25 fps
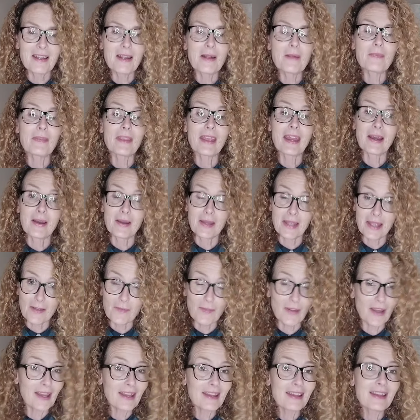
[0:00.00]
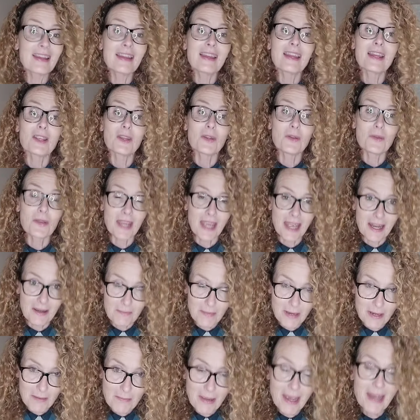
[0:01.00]
However, you can
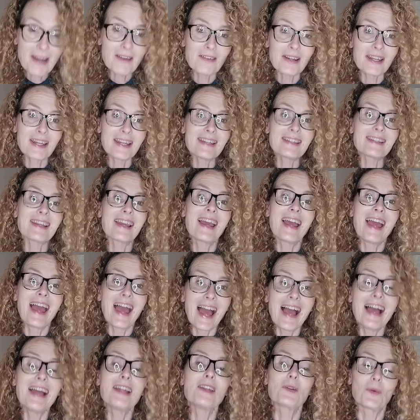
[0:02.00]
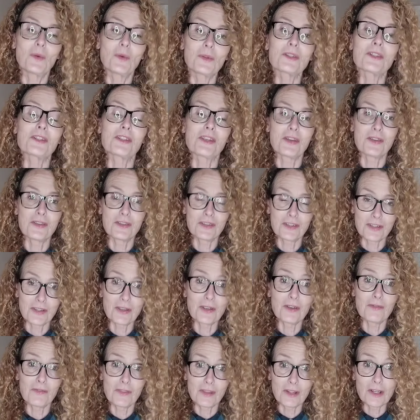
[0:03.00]
be married and also
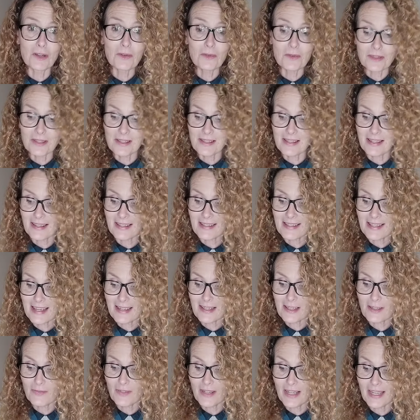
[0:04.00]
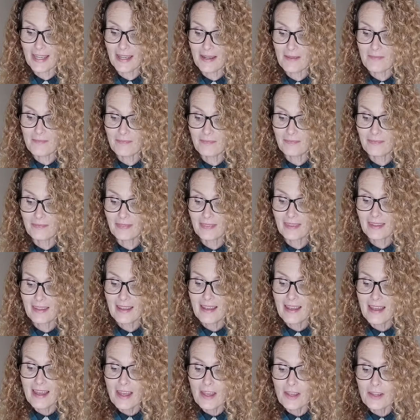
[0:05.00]
serve the Lord successfully.
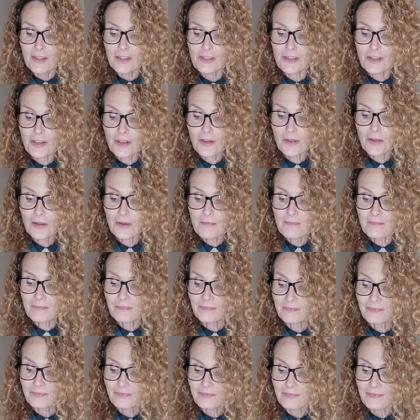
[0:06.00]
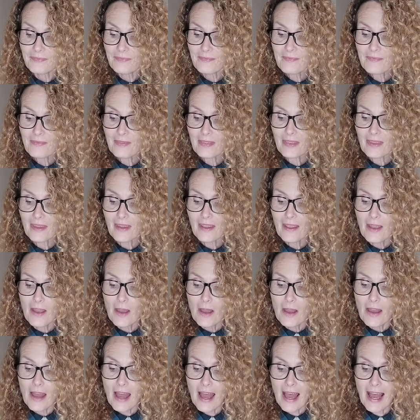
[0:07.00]
So
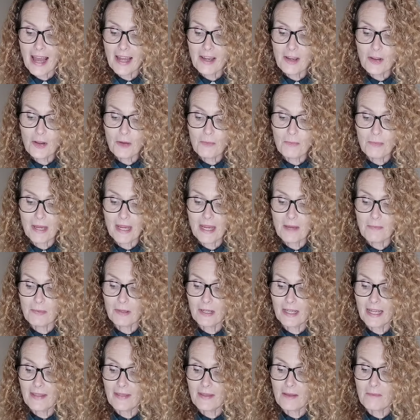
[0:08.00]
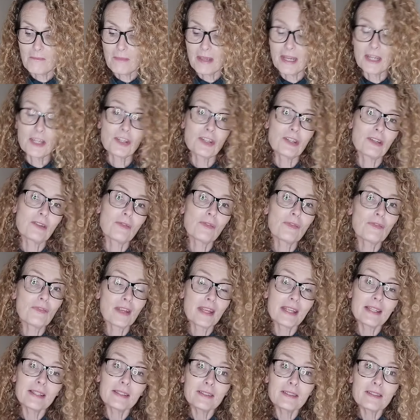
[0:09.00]
I know people in the mission
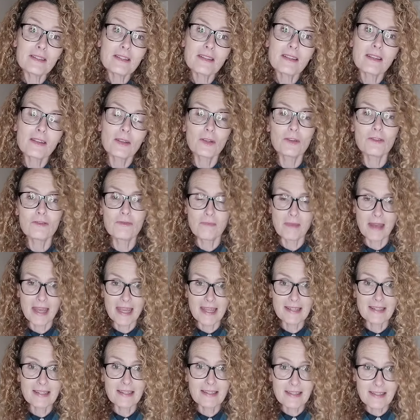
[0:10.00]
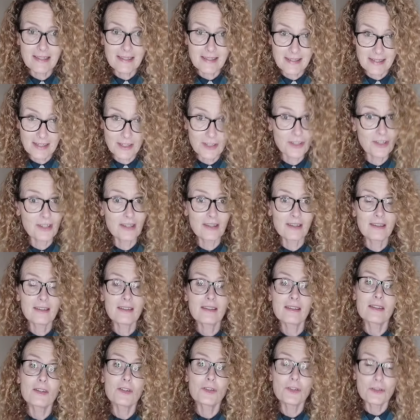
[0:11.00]
field who've made a decision
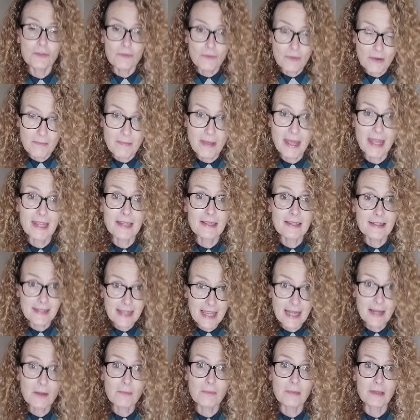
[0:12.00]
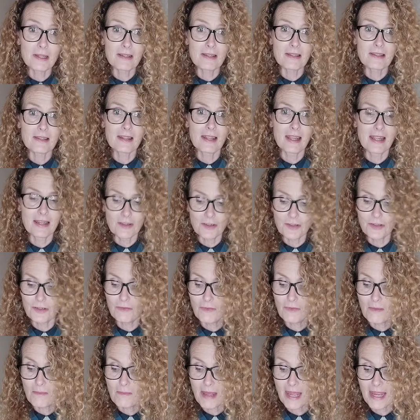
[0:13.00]
to remain celibate and to
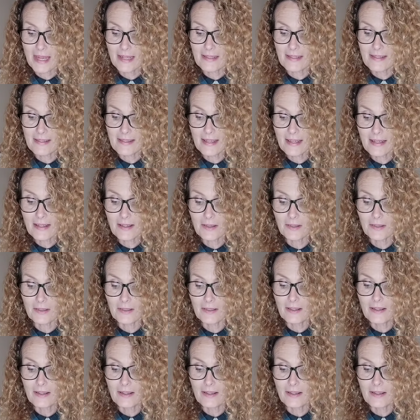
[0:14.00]
remain single.